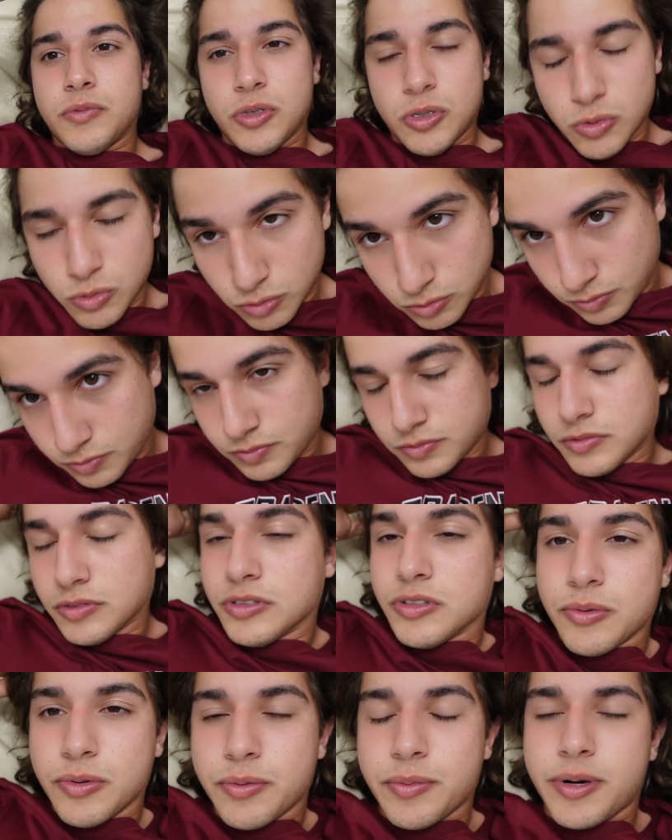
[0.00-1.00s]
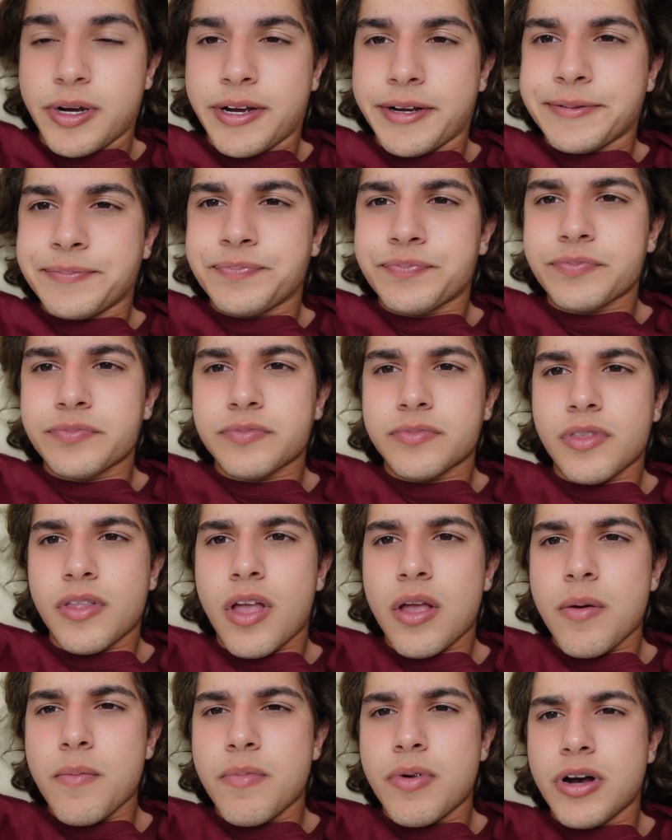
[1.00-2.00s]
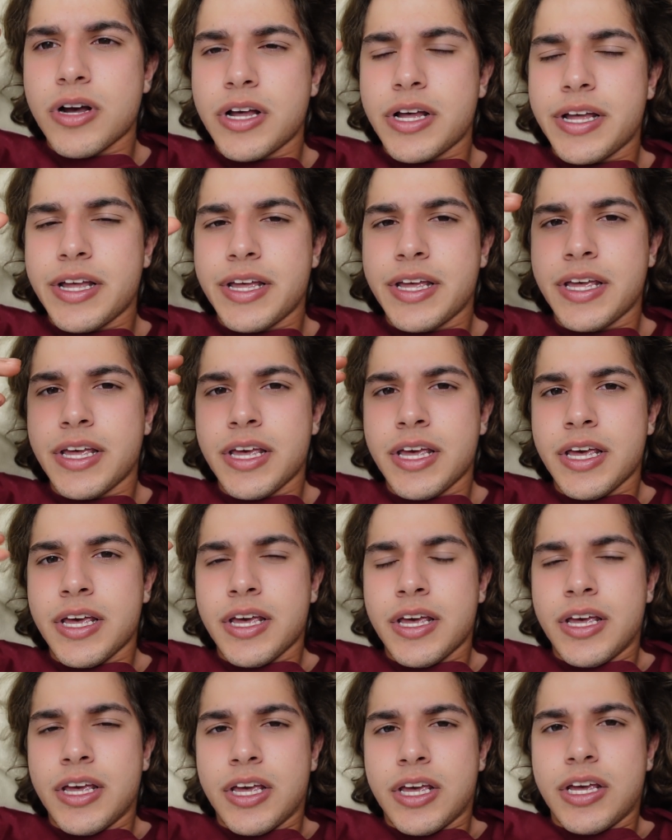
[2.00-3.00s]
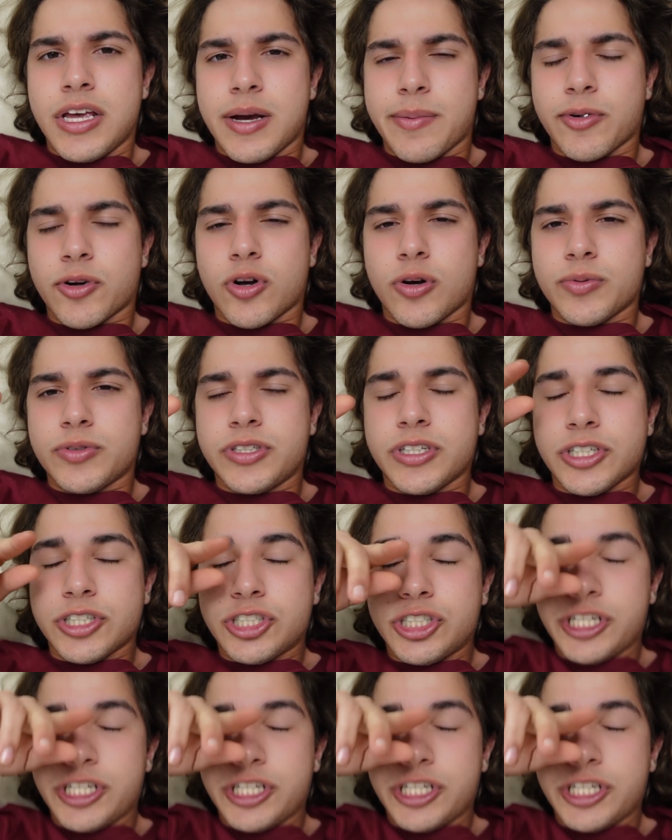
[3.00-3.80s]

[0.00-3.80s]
Ooh, something in my eye. But yeah, I'm gonna go upstairs,